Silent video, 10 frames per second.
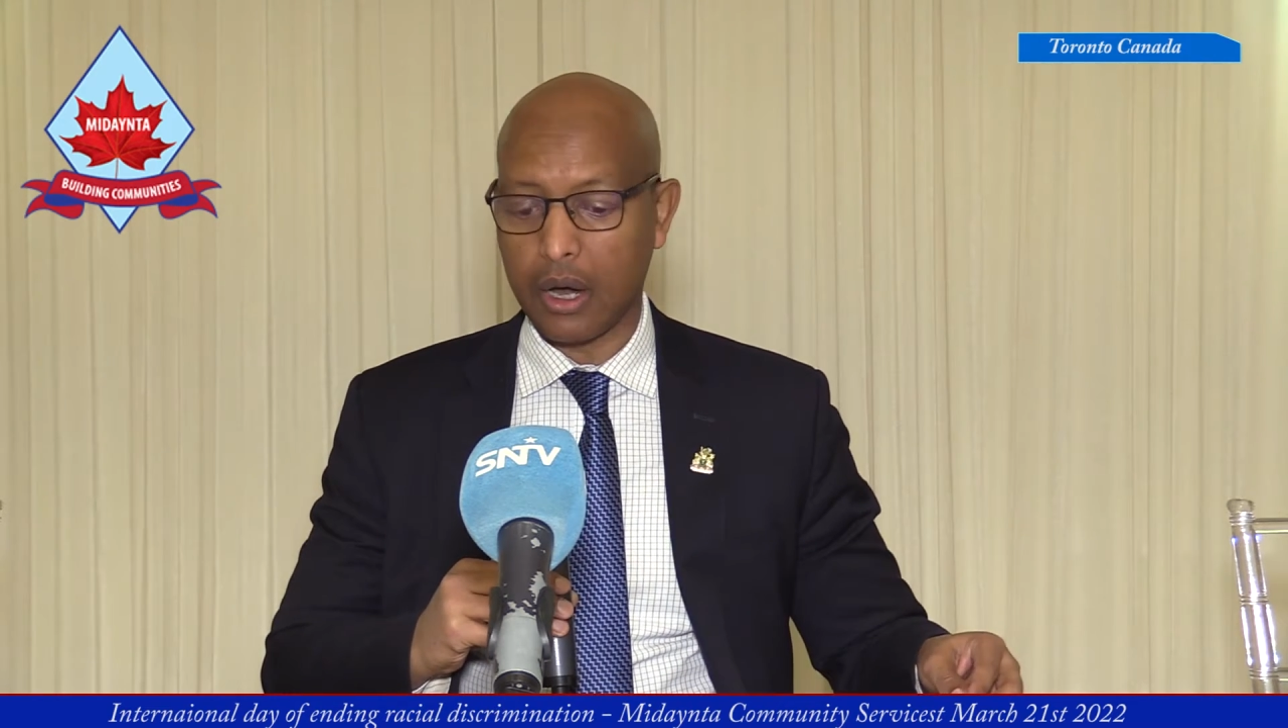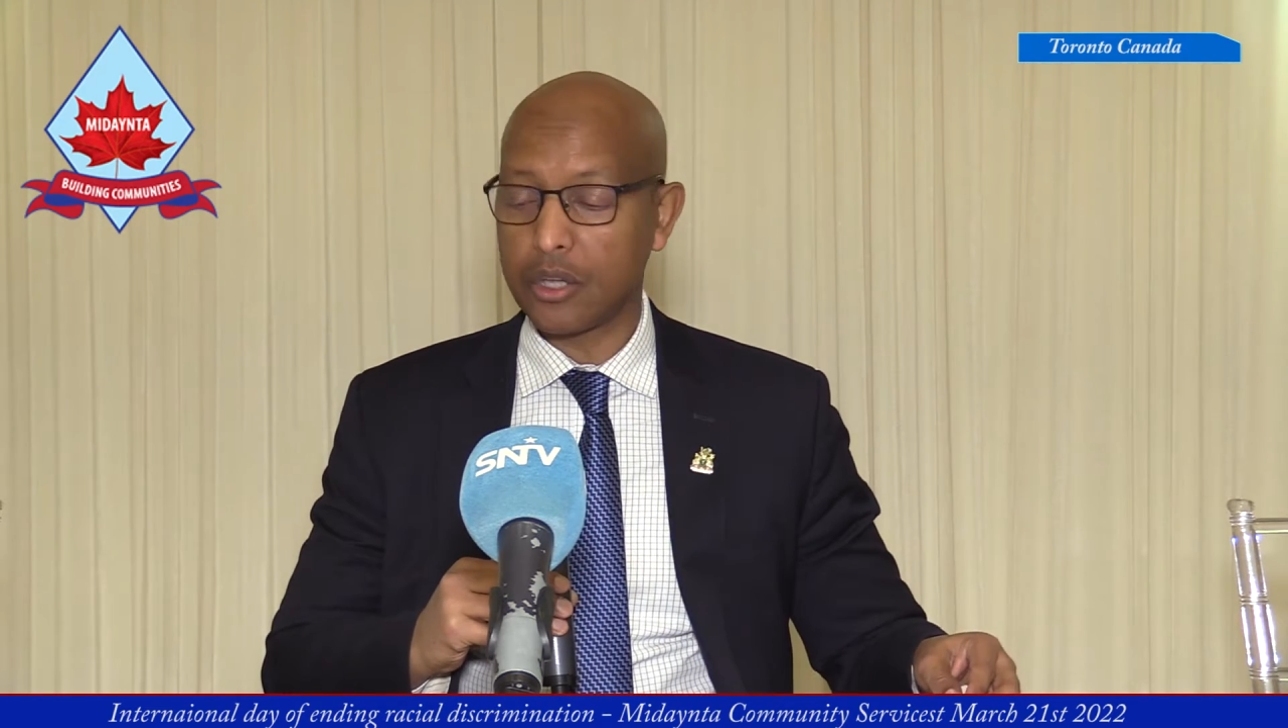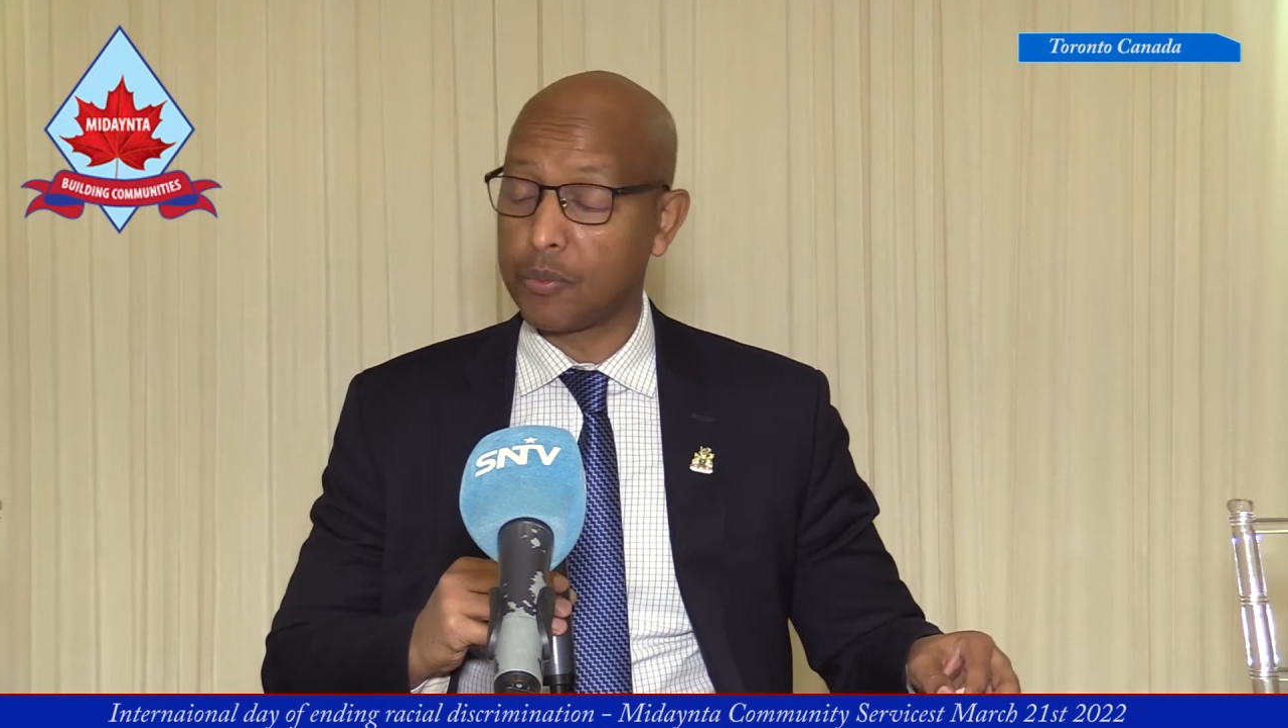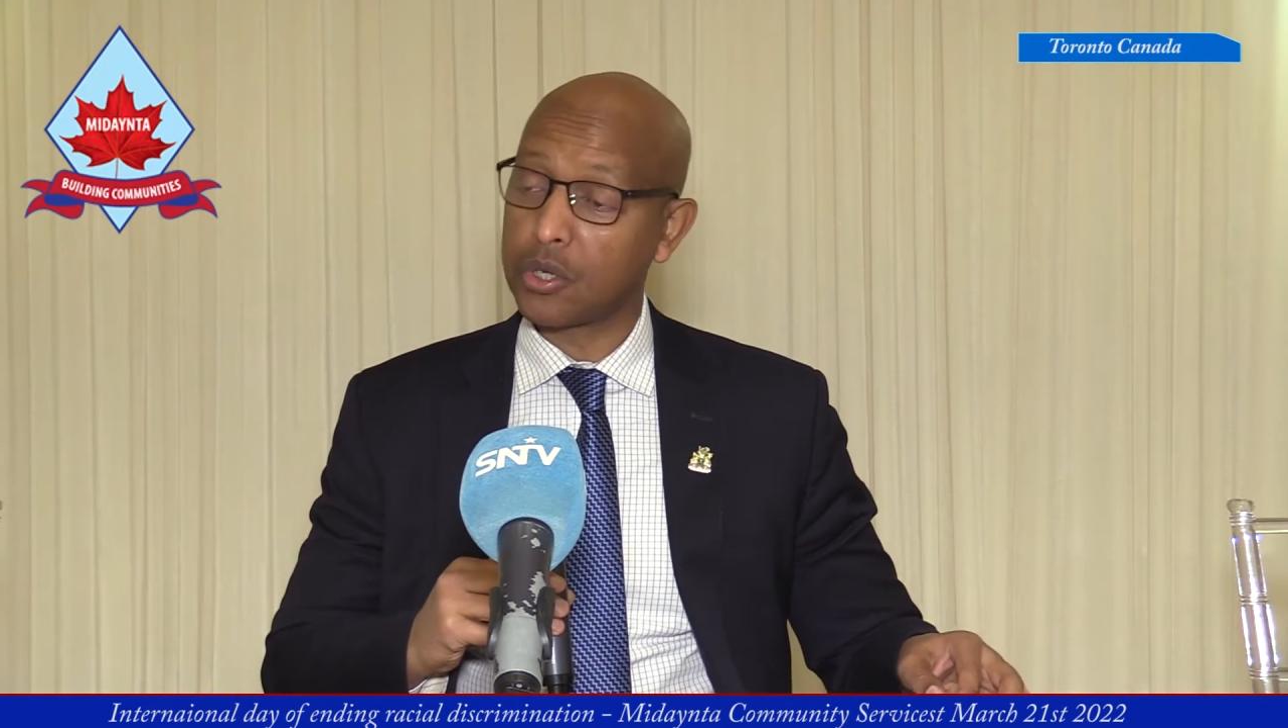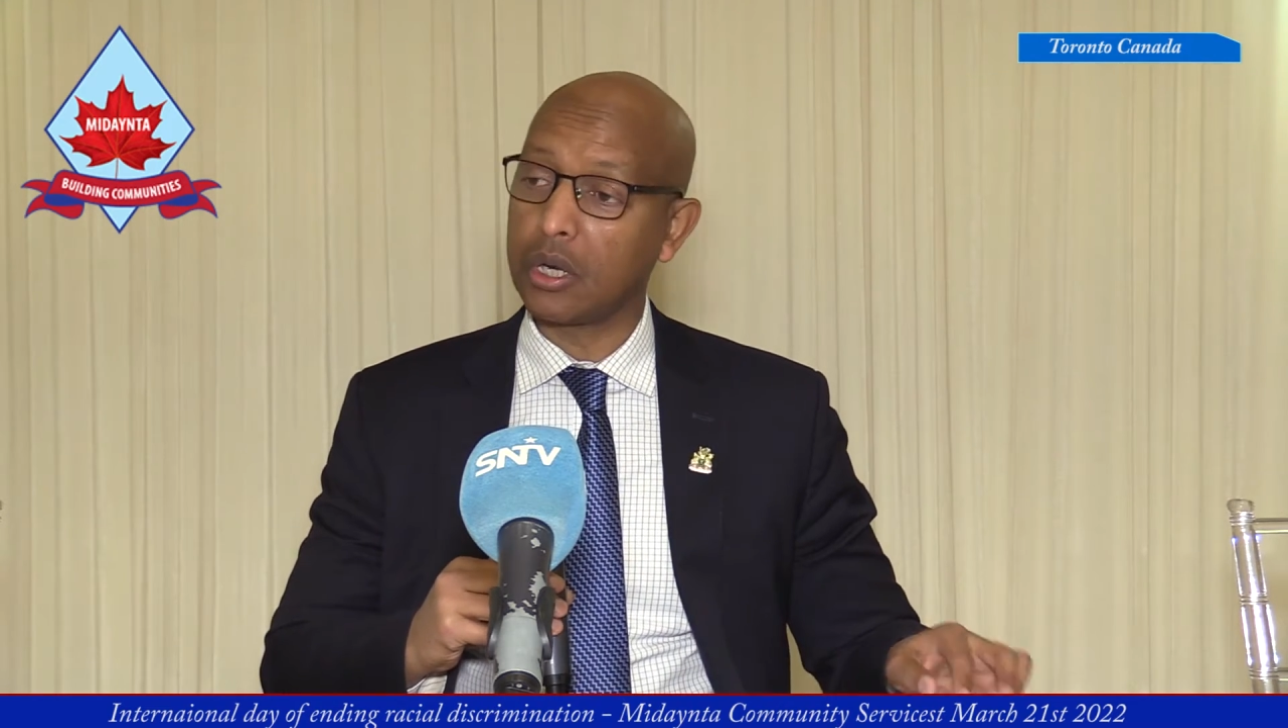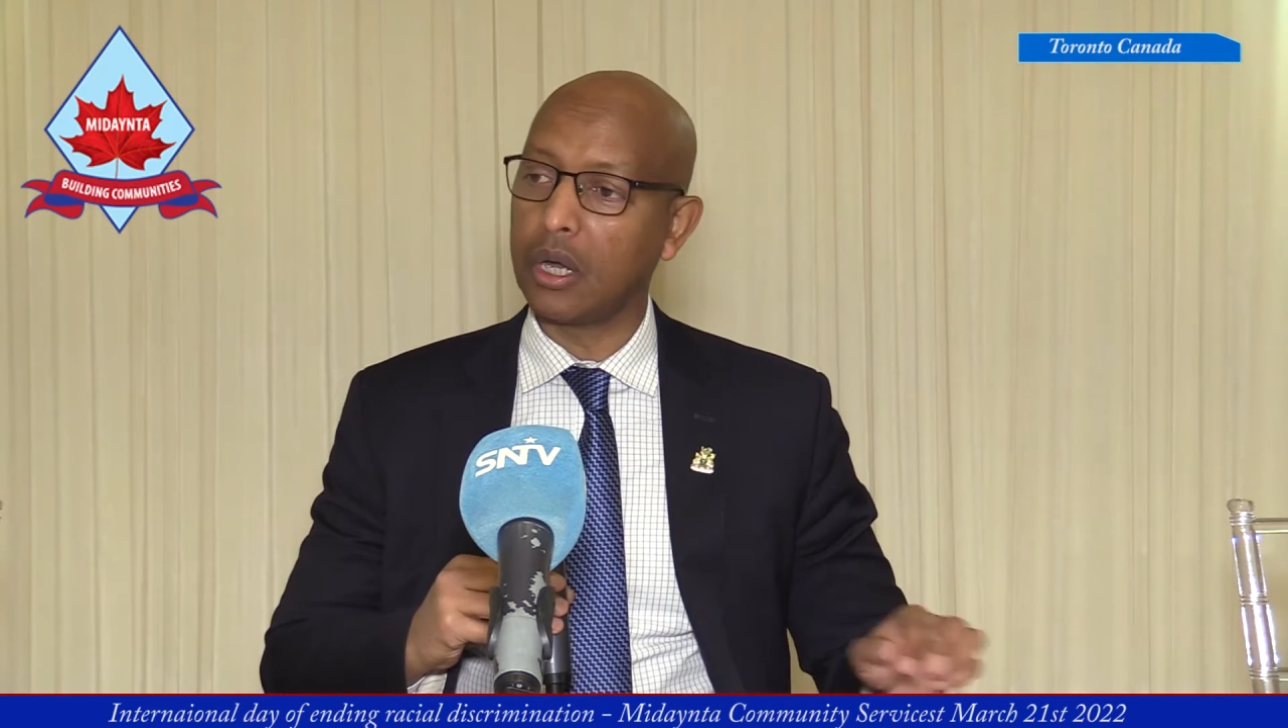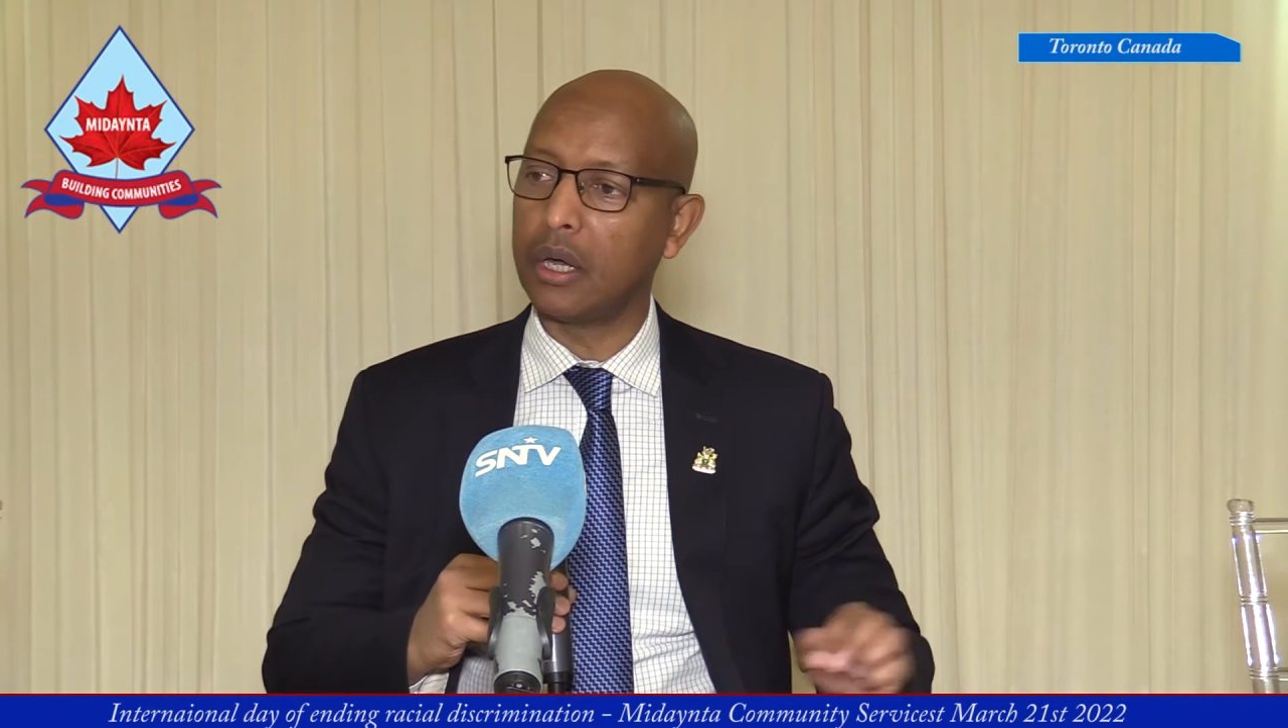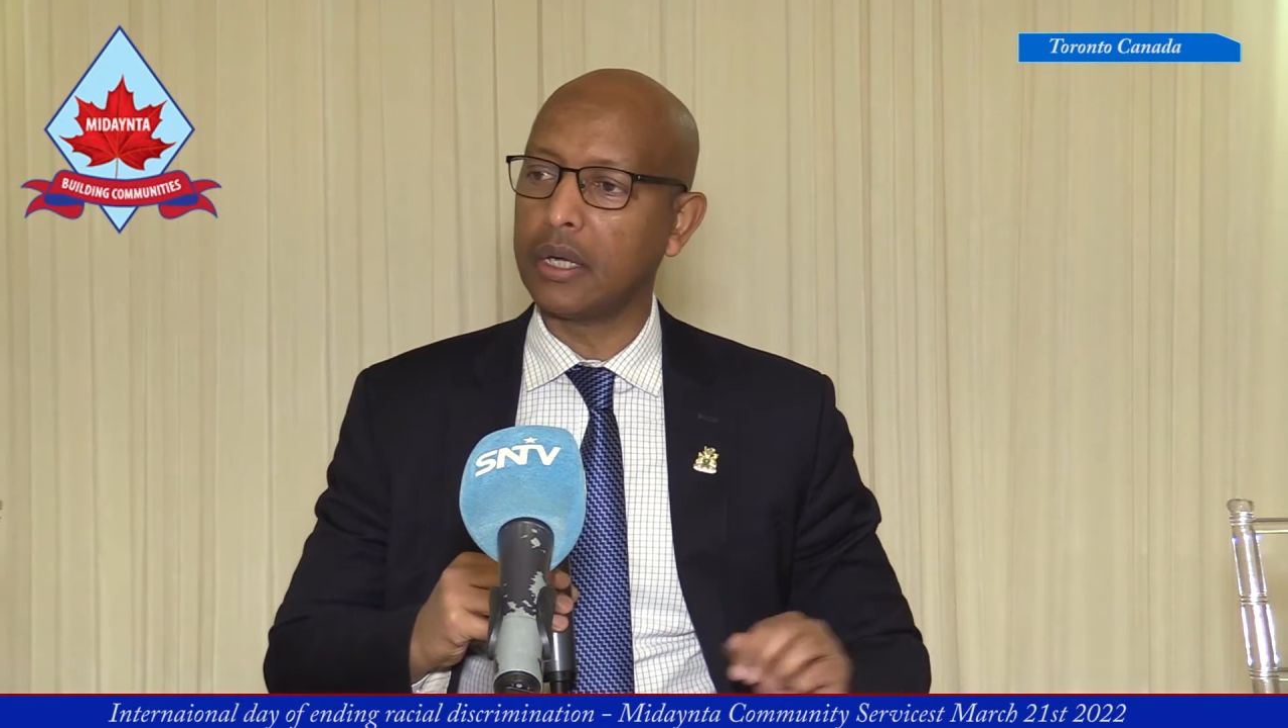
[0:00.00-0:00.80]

especially